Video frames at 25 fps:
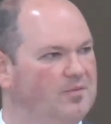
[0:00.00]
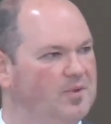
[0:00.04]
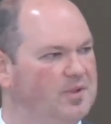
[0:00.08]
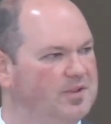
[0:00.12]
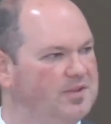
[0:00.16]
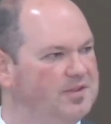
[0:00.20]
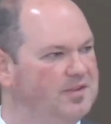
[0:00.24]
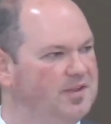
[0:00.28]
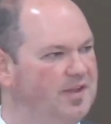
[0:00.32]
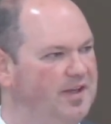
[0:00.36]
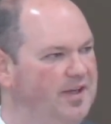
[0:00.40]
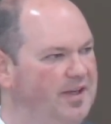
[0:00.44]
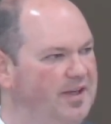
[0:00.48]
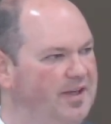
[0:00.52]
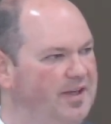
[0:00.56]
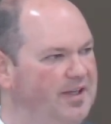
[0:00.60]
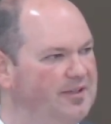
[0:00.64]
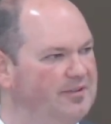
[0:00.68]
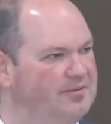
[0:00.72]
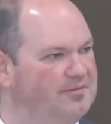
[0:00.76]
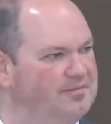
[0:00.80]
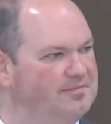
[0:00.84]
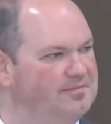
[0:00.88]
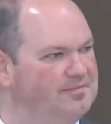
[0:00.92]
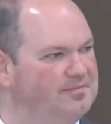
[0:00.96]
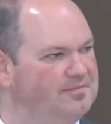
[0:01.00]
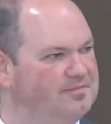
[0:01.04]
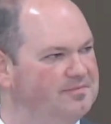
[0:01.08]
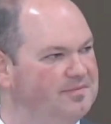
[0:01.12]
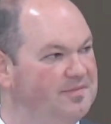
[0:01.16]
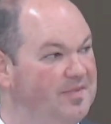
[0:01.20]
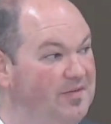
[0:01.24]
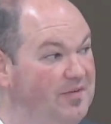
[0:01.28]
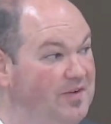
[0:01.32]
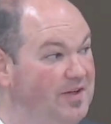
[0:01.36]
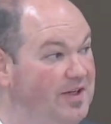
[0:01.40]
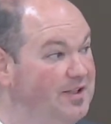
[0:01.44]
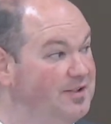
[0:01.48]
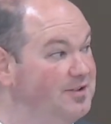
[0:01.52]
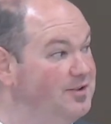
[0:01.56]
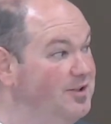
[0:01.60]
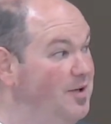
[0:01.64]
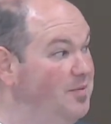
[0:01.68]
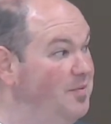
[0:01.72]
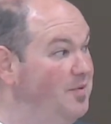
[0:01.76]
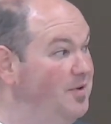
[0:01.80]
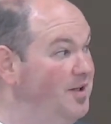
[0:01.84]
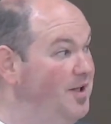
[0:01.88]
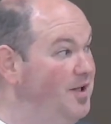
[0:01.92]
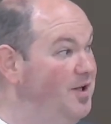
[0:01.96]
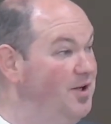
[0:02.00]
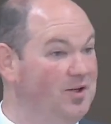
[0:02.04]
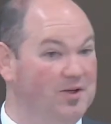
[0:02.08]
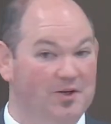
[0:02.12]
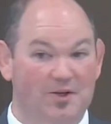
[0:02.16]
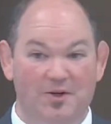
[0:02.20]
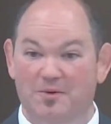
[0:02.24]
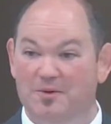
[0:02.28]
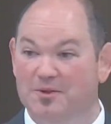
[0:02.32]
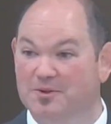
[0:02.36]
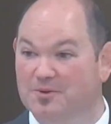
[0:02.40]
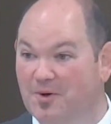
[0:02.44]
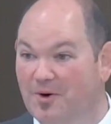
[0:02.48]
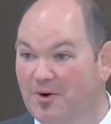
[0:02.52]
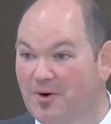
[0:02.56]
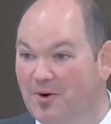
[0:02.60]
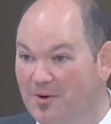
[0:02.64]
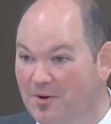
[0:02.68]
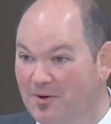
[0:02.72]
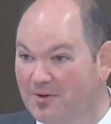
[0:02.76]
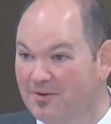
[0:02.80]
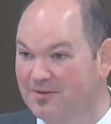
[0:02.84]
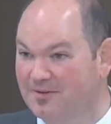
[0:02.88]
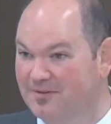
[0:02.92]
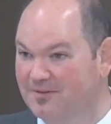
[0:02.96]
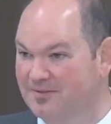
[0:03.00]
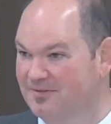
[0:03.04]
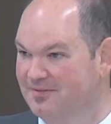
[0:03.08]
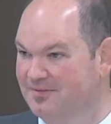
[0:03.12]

would say, if you did something that you knew was wrong,